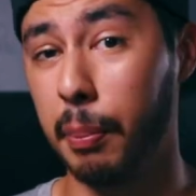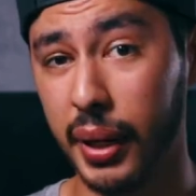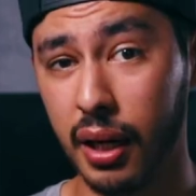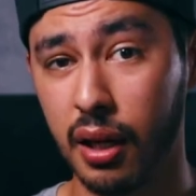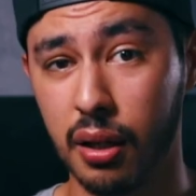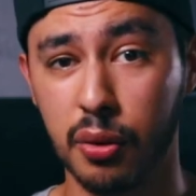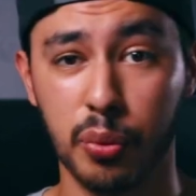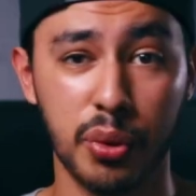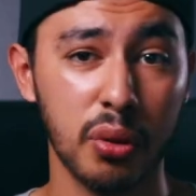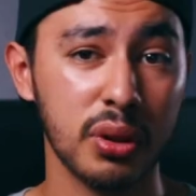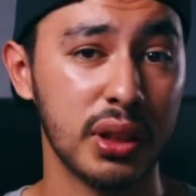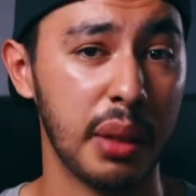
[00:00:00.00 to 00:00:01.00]
But
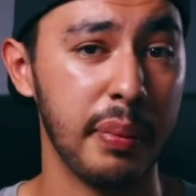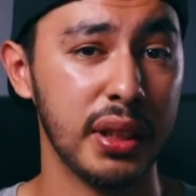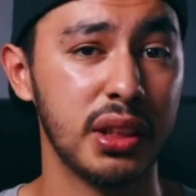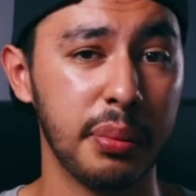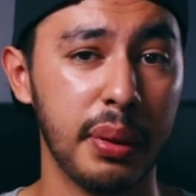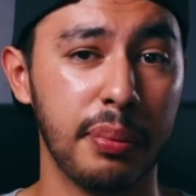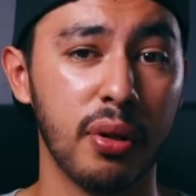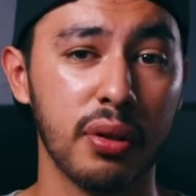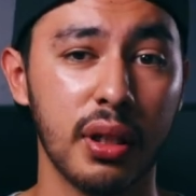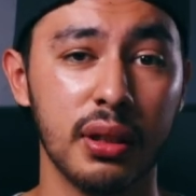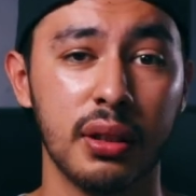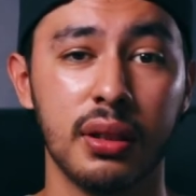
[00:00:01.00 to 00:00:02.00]
rules are meant to be
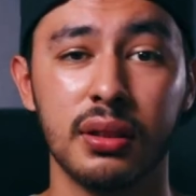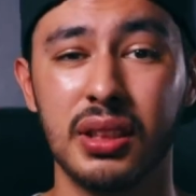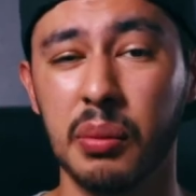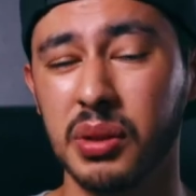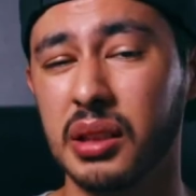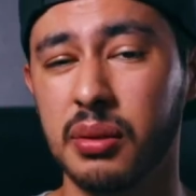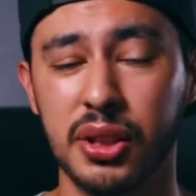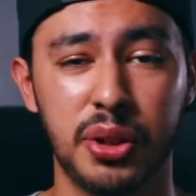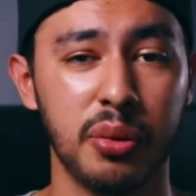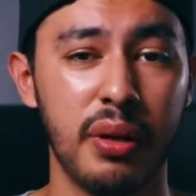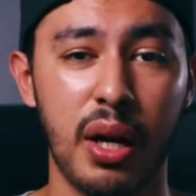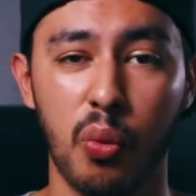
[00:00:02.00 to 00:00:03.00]
broken. Sometimes I
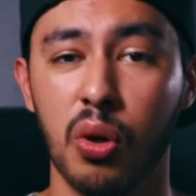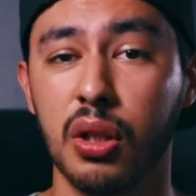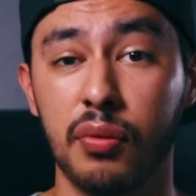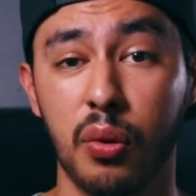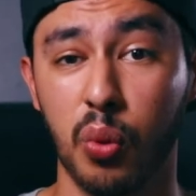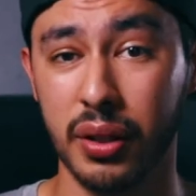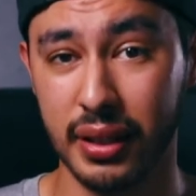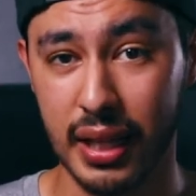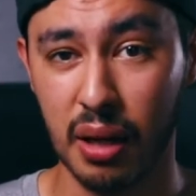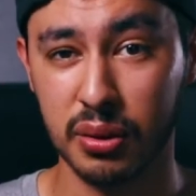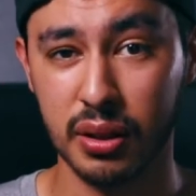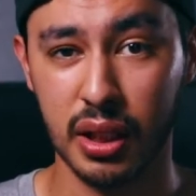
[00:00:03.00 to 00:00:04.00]
shoot at
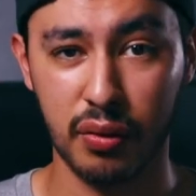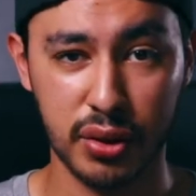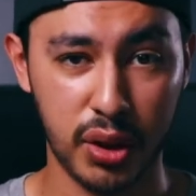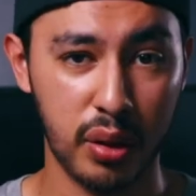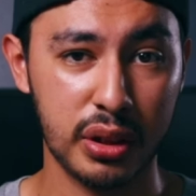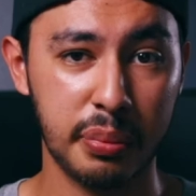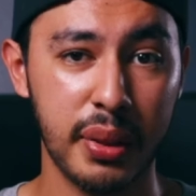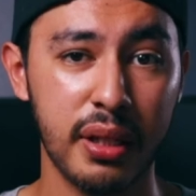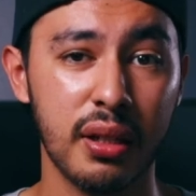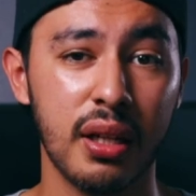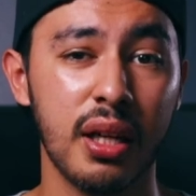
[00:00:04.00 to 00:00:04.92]
1/1000th of a shutter speed.